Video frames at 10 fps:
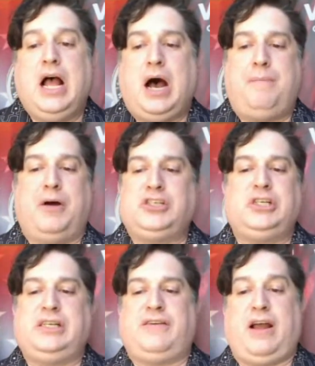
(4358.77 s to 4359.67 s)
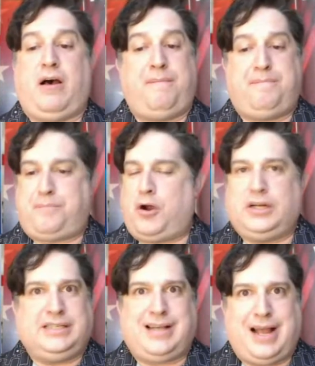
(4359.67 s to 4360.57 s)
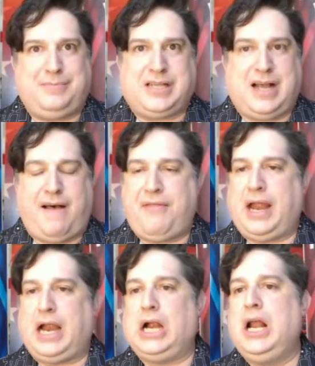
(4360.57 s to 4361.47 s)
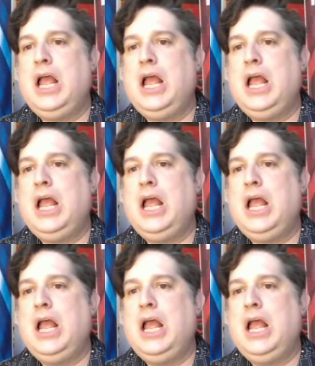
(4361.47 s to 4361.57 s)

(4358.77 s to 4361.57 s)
a bunch of party times on there.